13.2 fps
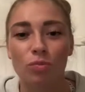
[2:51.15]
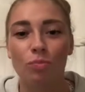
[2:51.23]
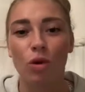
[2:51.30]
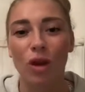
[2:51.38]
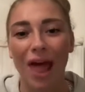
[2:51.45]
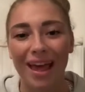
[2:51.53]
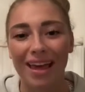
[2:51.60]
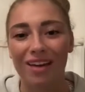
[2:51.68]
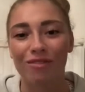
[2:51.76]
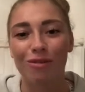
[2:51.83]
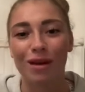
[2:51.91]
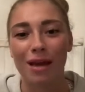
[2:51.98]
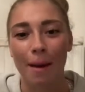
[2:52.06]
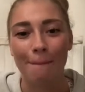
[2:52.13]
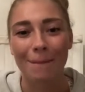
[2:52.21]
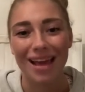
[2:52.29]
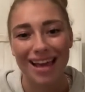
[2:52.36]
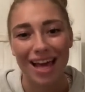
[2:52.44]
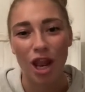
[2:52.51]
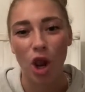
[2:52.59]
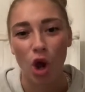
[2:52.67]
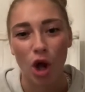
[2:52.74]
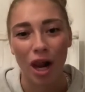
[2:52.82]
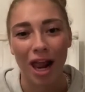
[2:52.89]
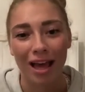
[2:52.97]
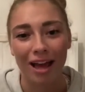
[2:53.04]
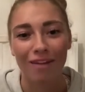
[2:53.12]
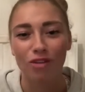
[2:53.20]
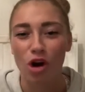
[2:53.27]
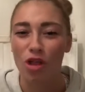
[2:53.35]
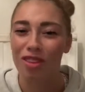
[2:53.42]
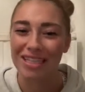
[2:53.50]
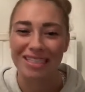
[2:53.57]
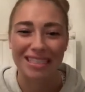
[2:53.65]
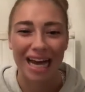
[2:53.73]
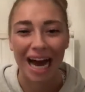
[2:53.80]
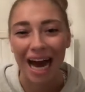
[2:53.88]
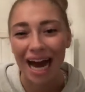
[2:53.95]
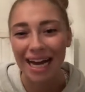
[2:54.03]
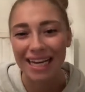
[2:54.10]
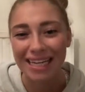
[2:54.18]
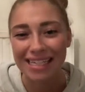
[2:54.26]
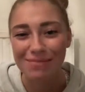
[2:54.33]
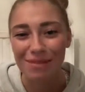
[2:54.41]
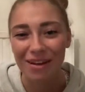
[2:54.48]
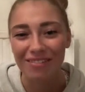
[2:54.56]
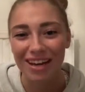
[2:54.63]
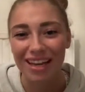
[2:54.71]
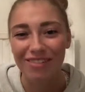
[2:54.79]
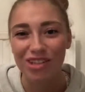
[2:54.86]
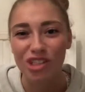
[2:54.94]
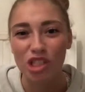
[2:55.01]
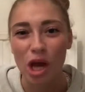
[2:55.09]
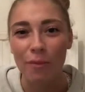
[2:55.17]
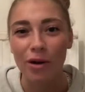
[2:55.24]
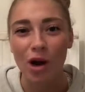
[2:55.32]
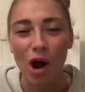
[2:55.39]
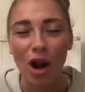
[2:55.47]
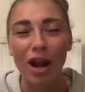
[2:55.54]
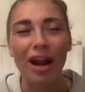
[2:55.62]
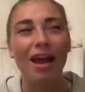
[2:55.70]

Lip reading: but like, if we can make it look like I've got the tiniest bit of cleavage going on,